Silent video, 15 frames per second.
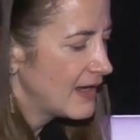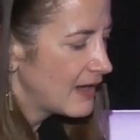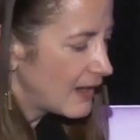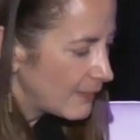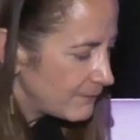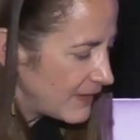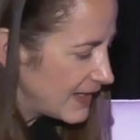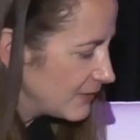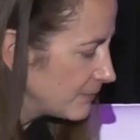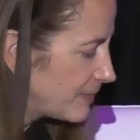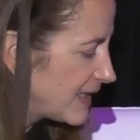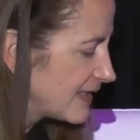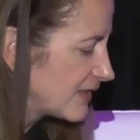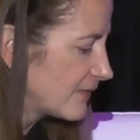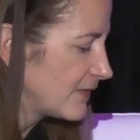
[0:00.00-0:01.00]
A final
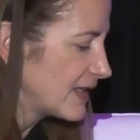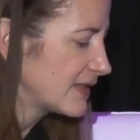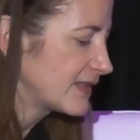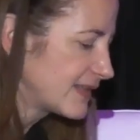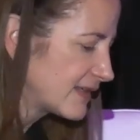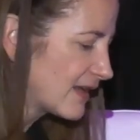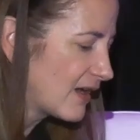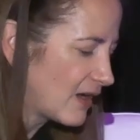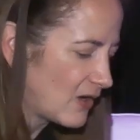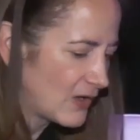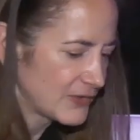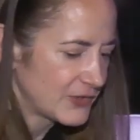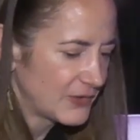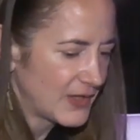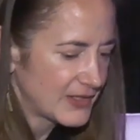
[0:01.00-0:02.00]
piece of this,
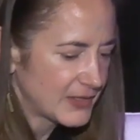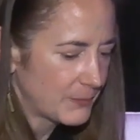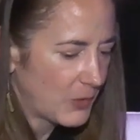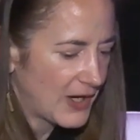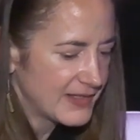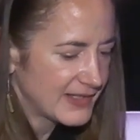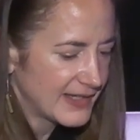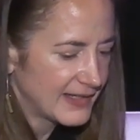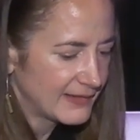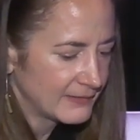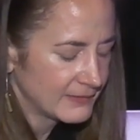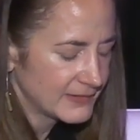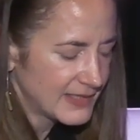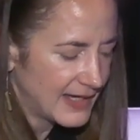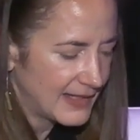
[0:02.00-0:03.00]
also not
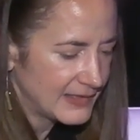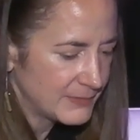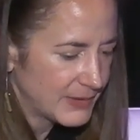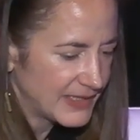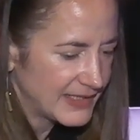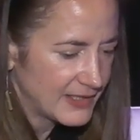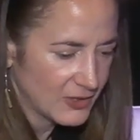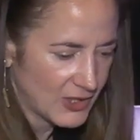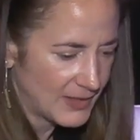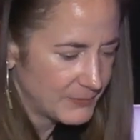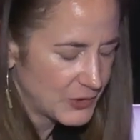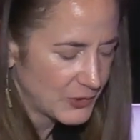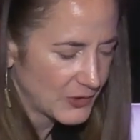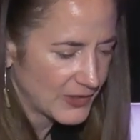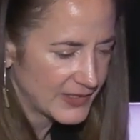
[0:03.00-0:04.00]
surprising to anybody here, I'm
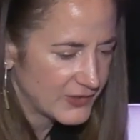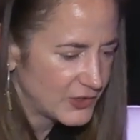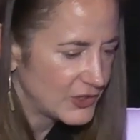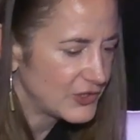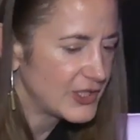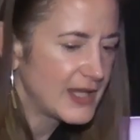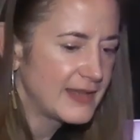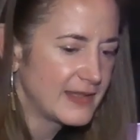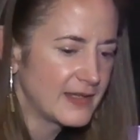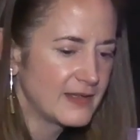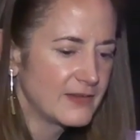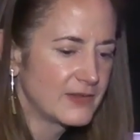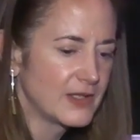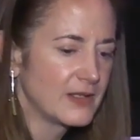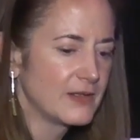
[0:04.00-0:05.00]
sure, is just
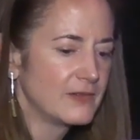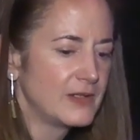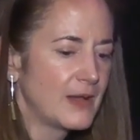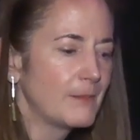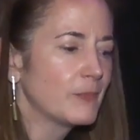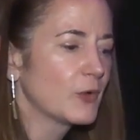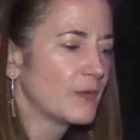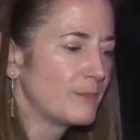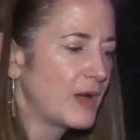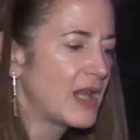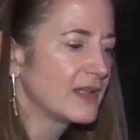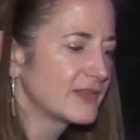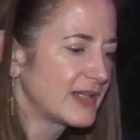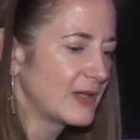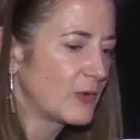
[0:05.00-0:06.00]
the number of
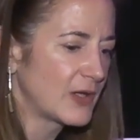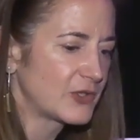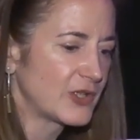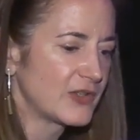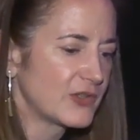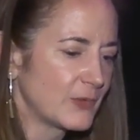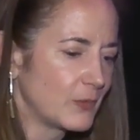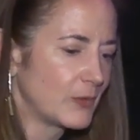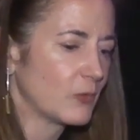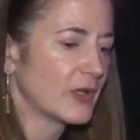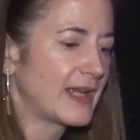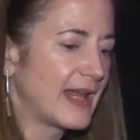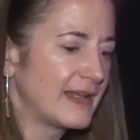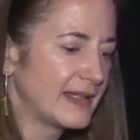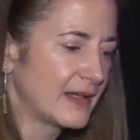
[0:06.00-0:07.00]
policy questions that we were
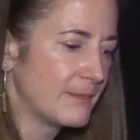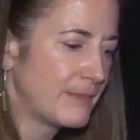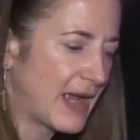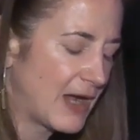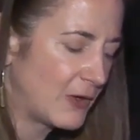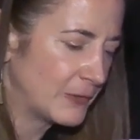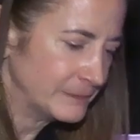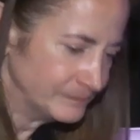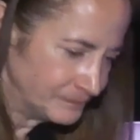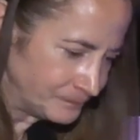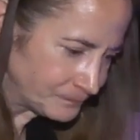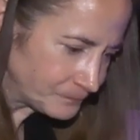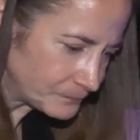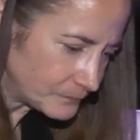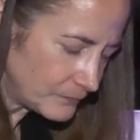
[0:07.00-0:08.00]
getting about
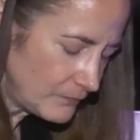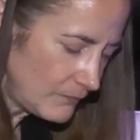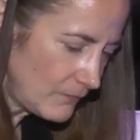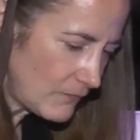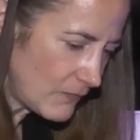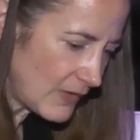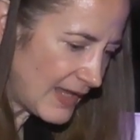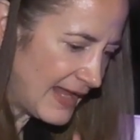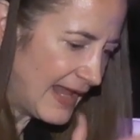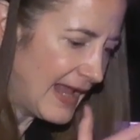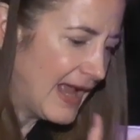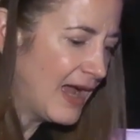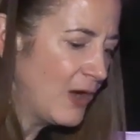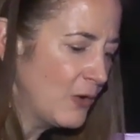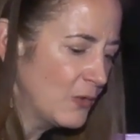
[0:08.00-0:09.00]

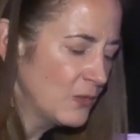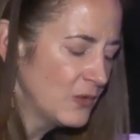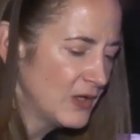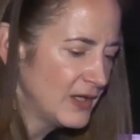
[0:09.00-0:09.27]
how